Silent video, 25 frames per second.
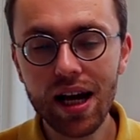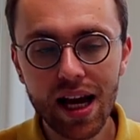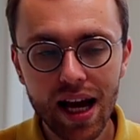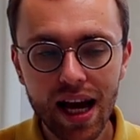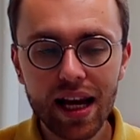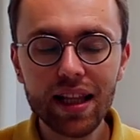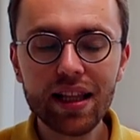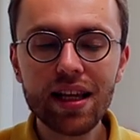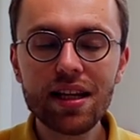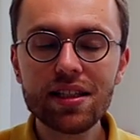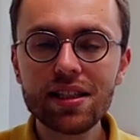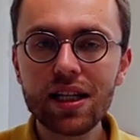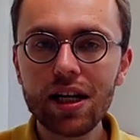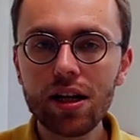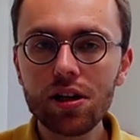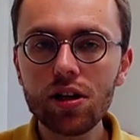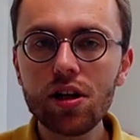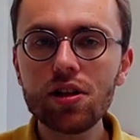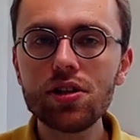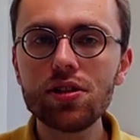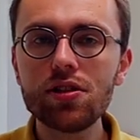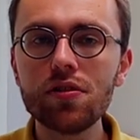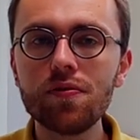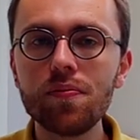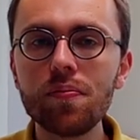And like, there are
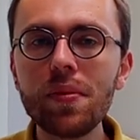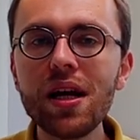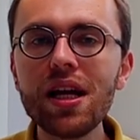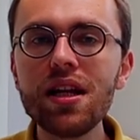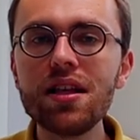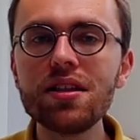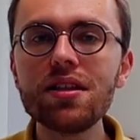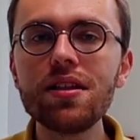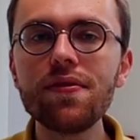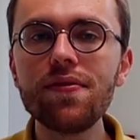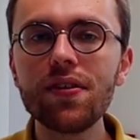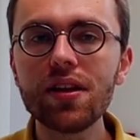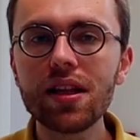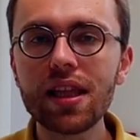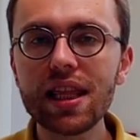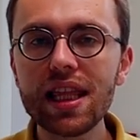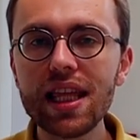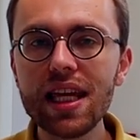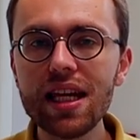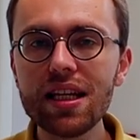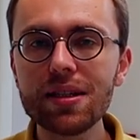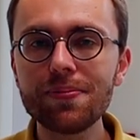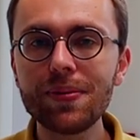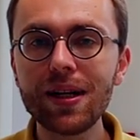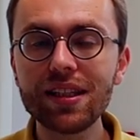lots of many different
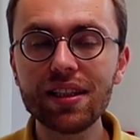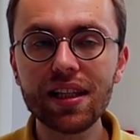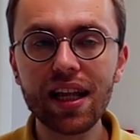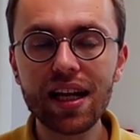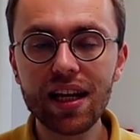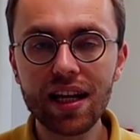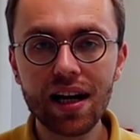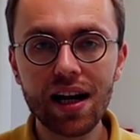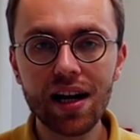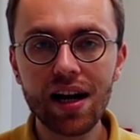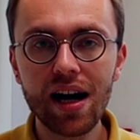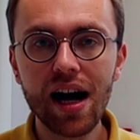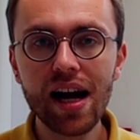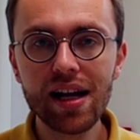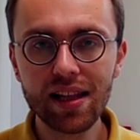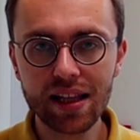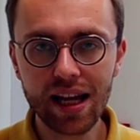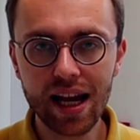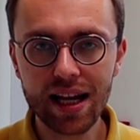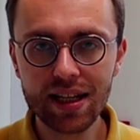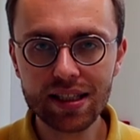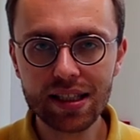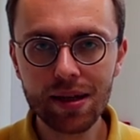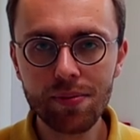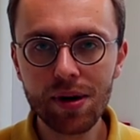things, but like I
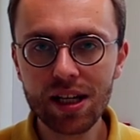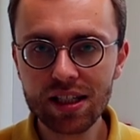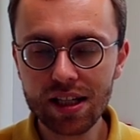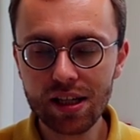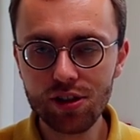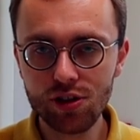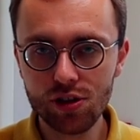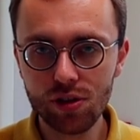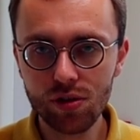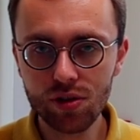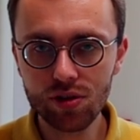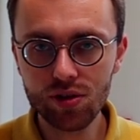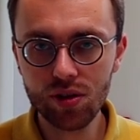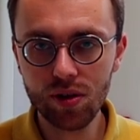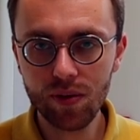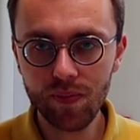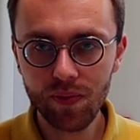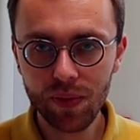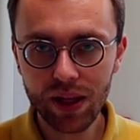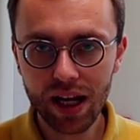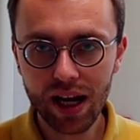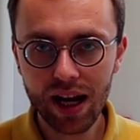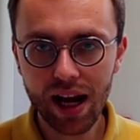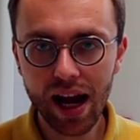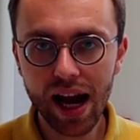like them. As I told you,
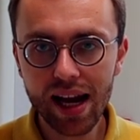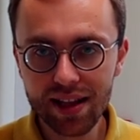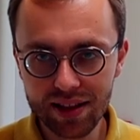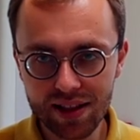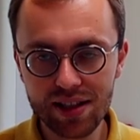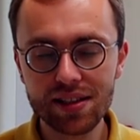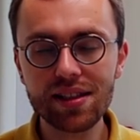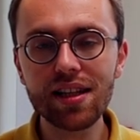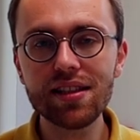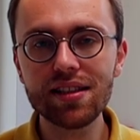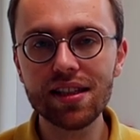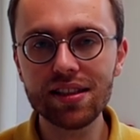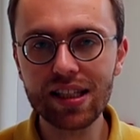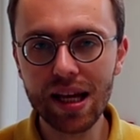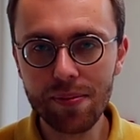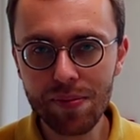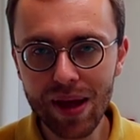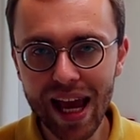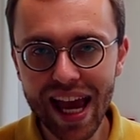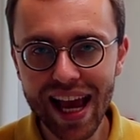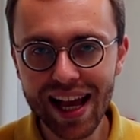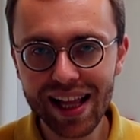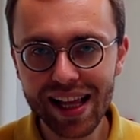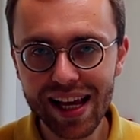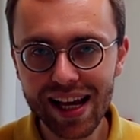I understand that I'm
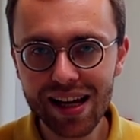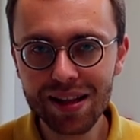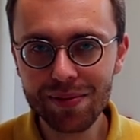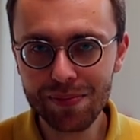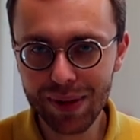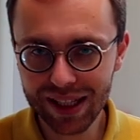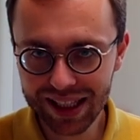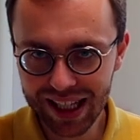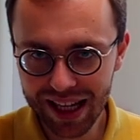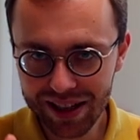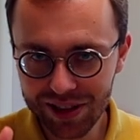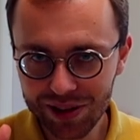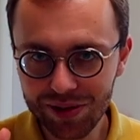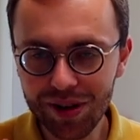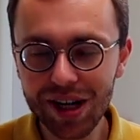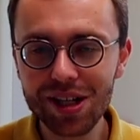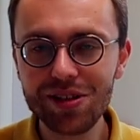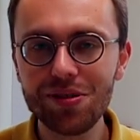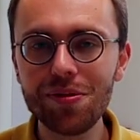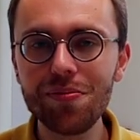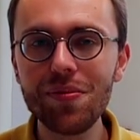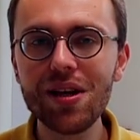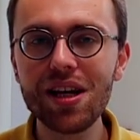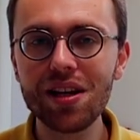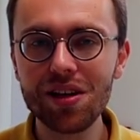alien, but I try
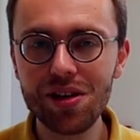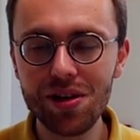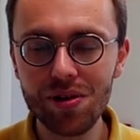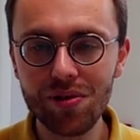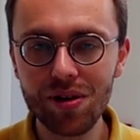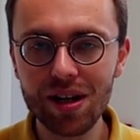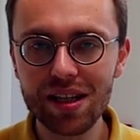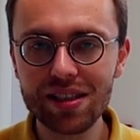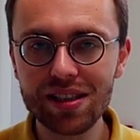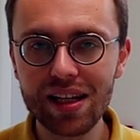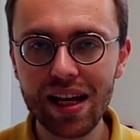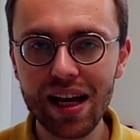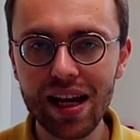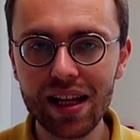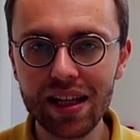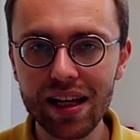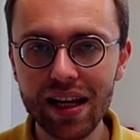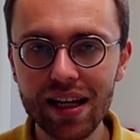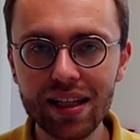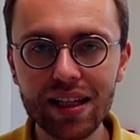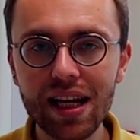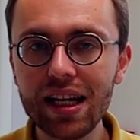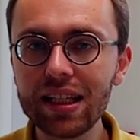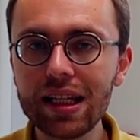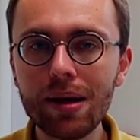to be a curious
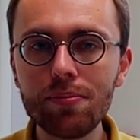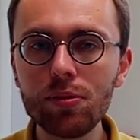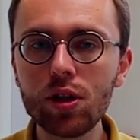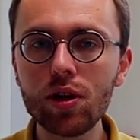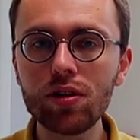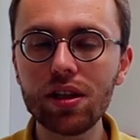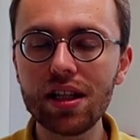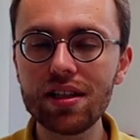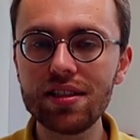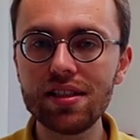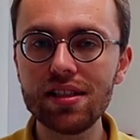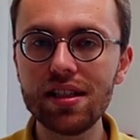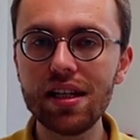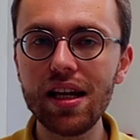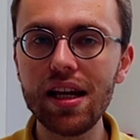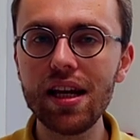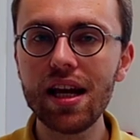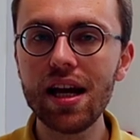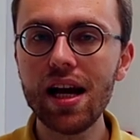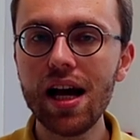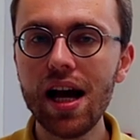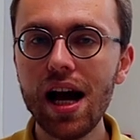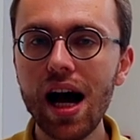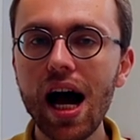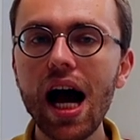alien, and I'm not, let's say,
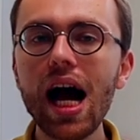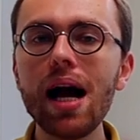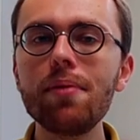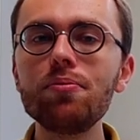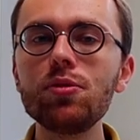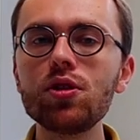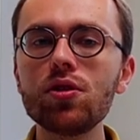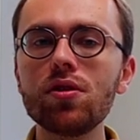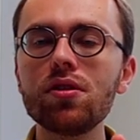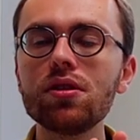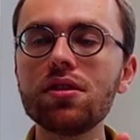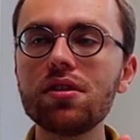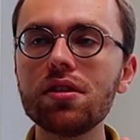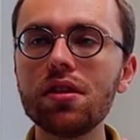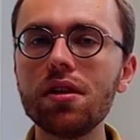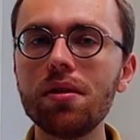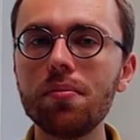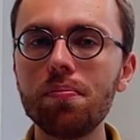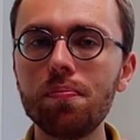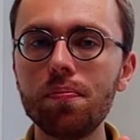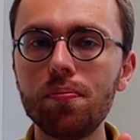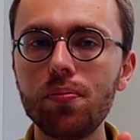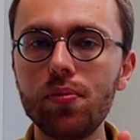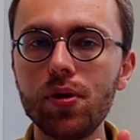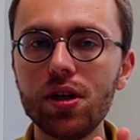I'm not
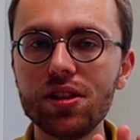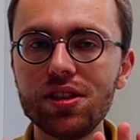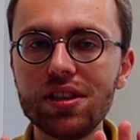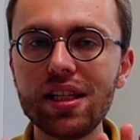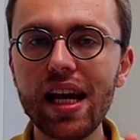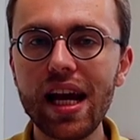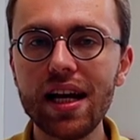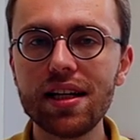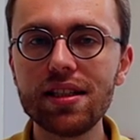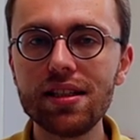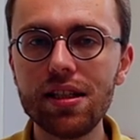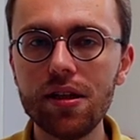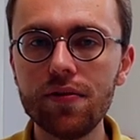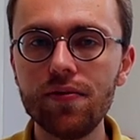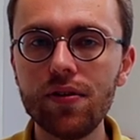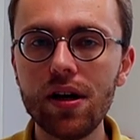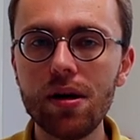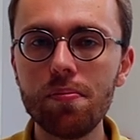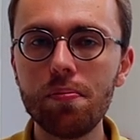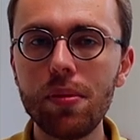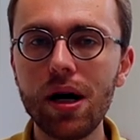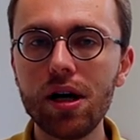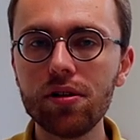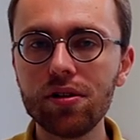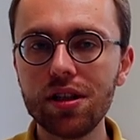protective
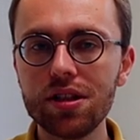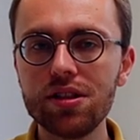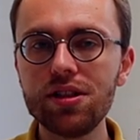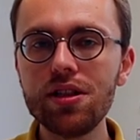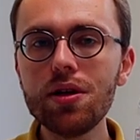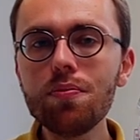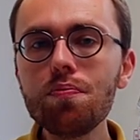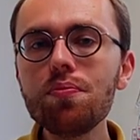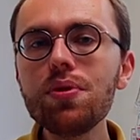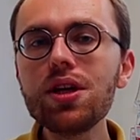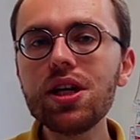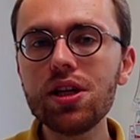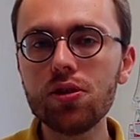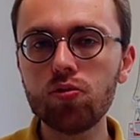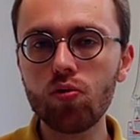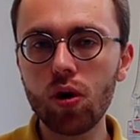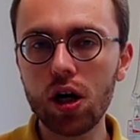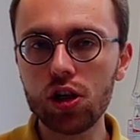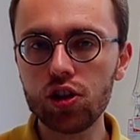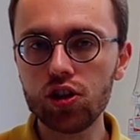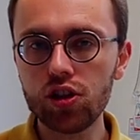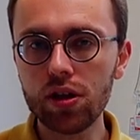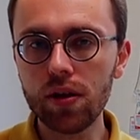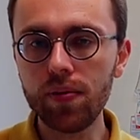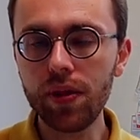about, let's say, being
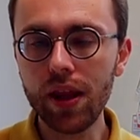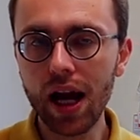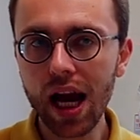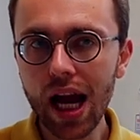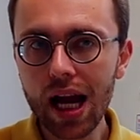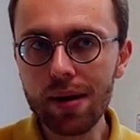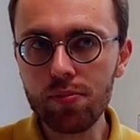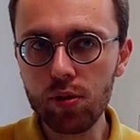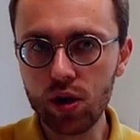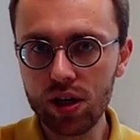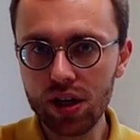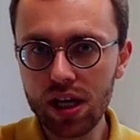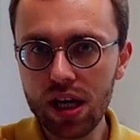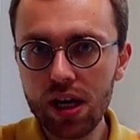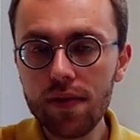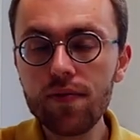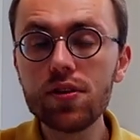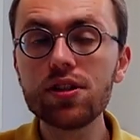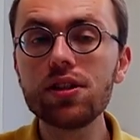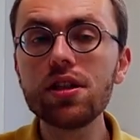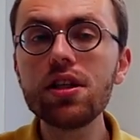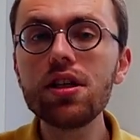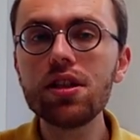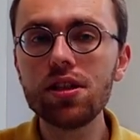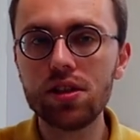Russian. I'm okay
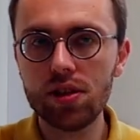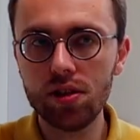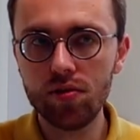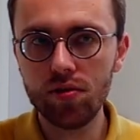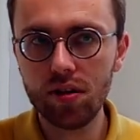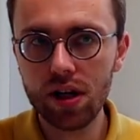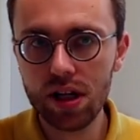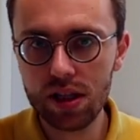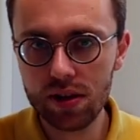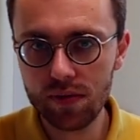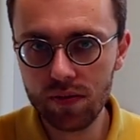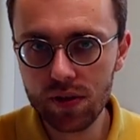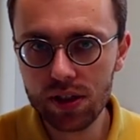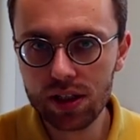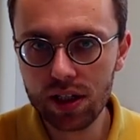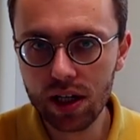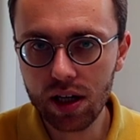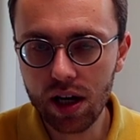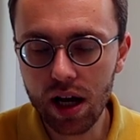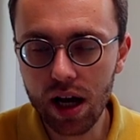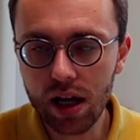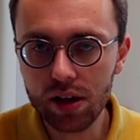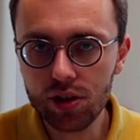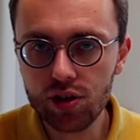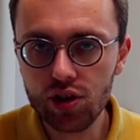with integrate with the
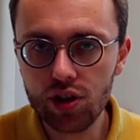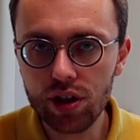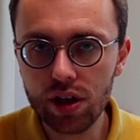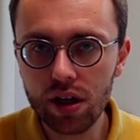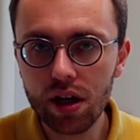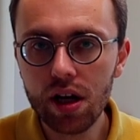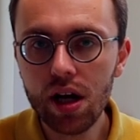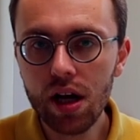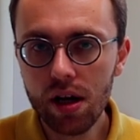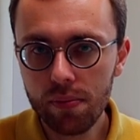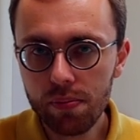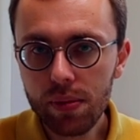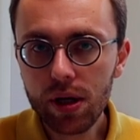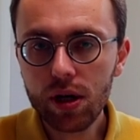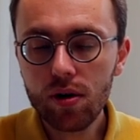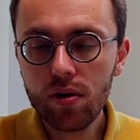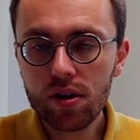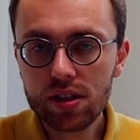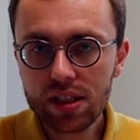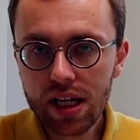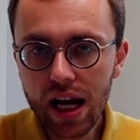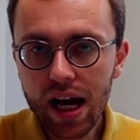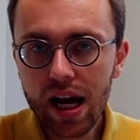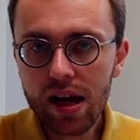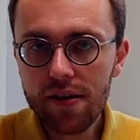culture
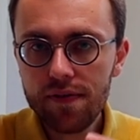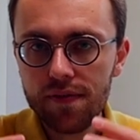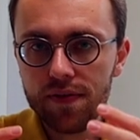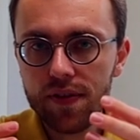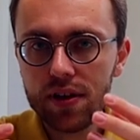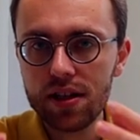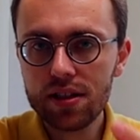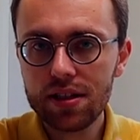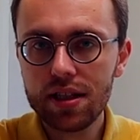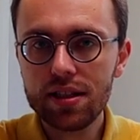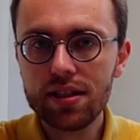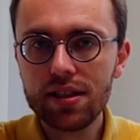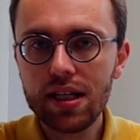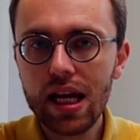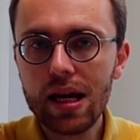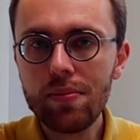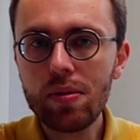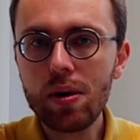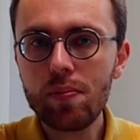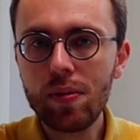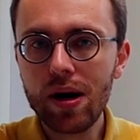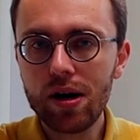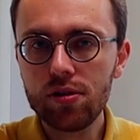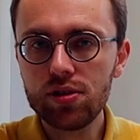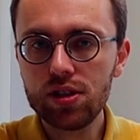because I feel the same
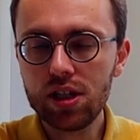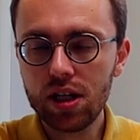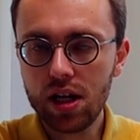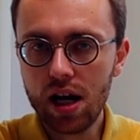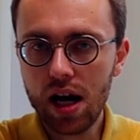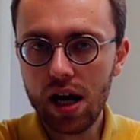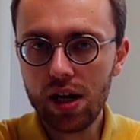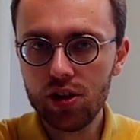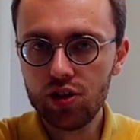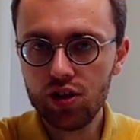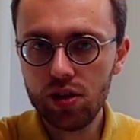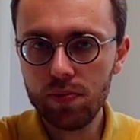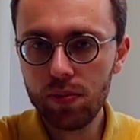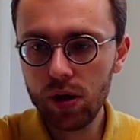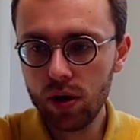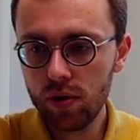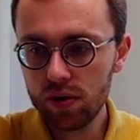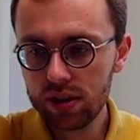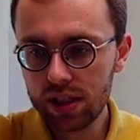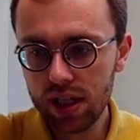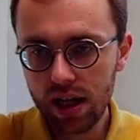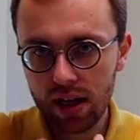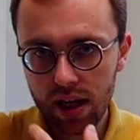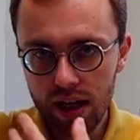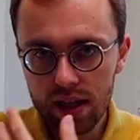about the culture,
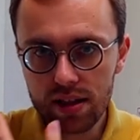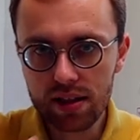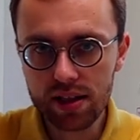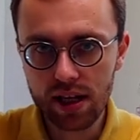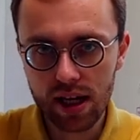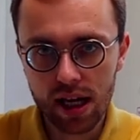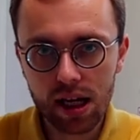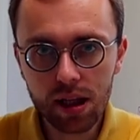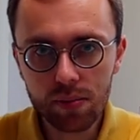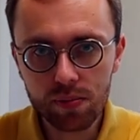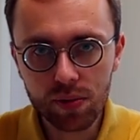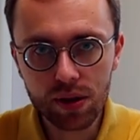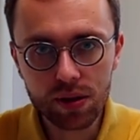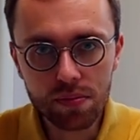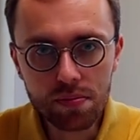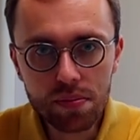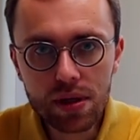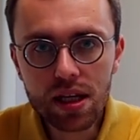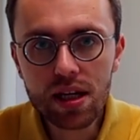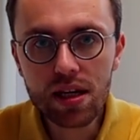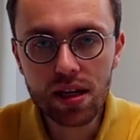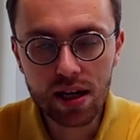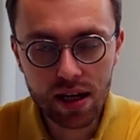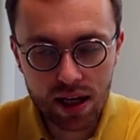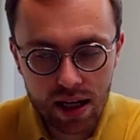because like it's helping
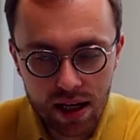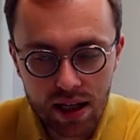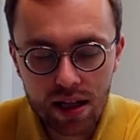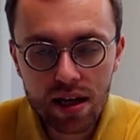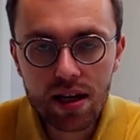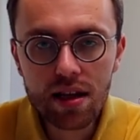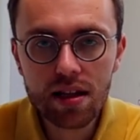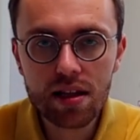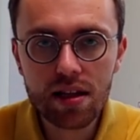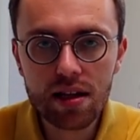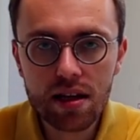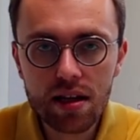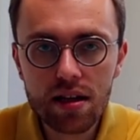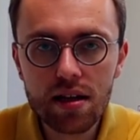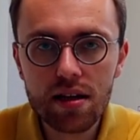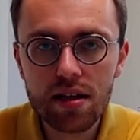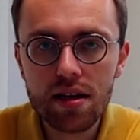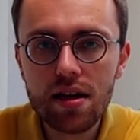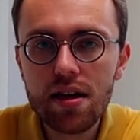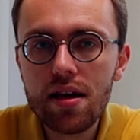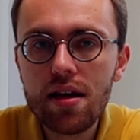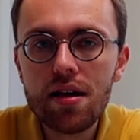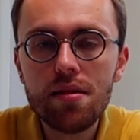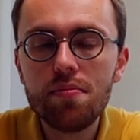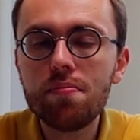me
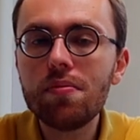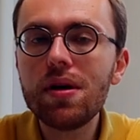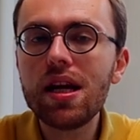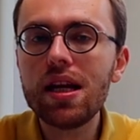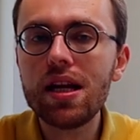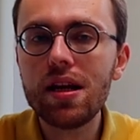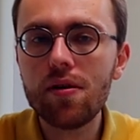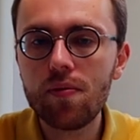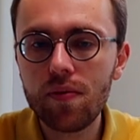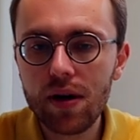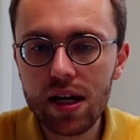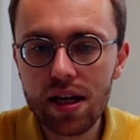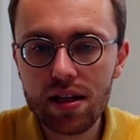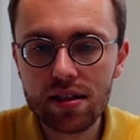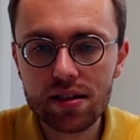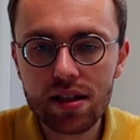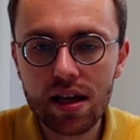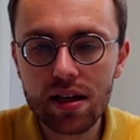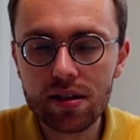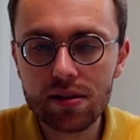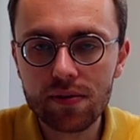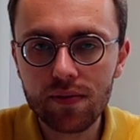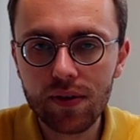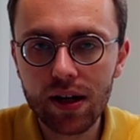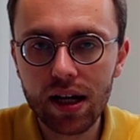in many ways
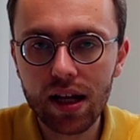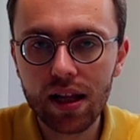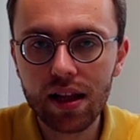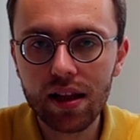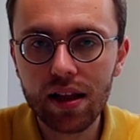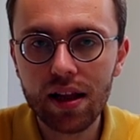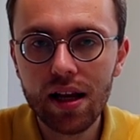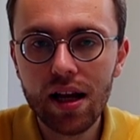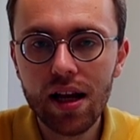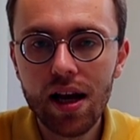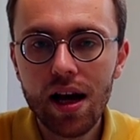as well.